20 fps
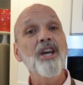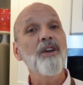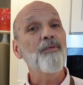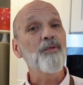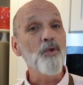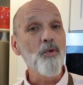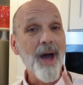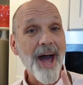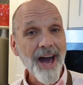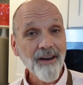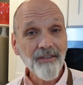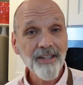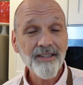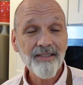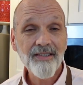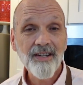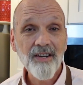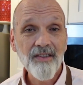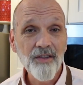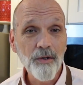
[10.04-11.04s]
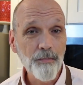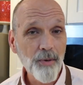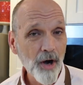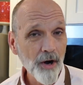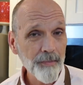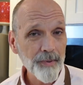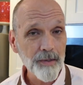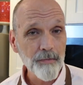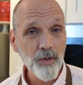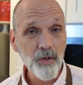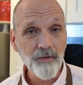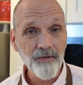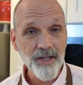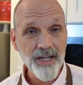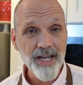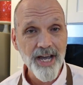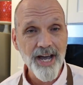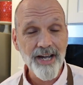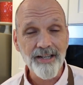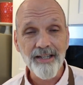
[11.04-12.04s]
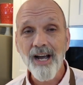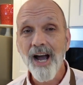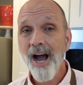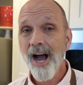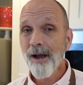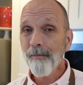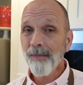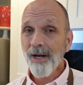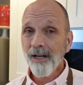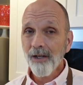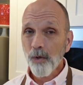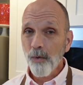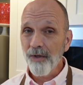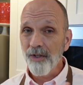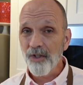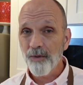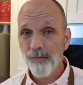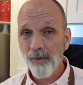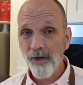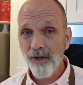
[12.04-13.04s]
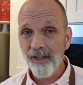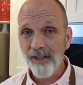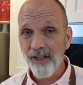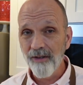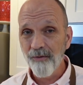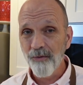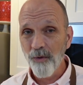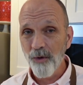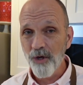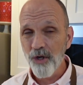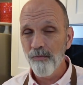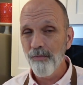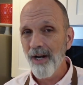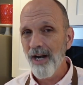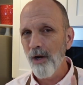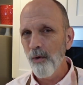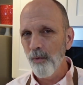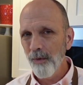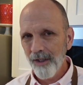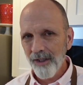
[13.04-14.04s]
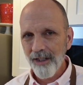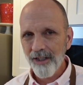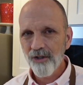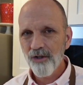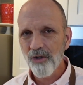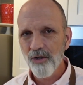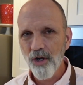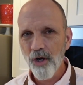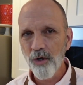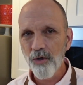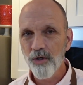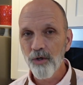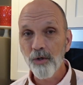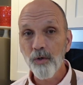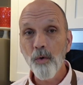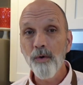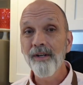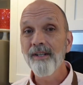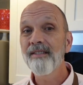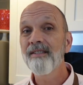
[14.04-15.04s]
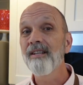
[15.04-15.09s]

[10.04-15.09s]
If you haven't seen the Barbie movie yet, I'm not going to spoil it for you, but I will let you know you're going to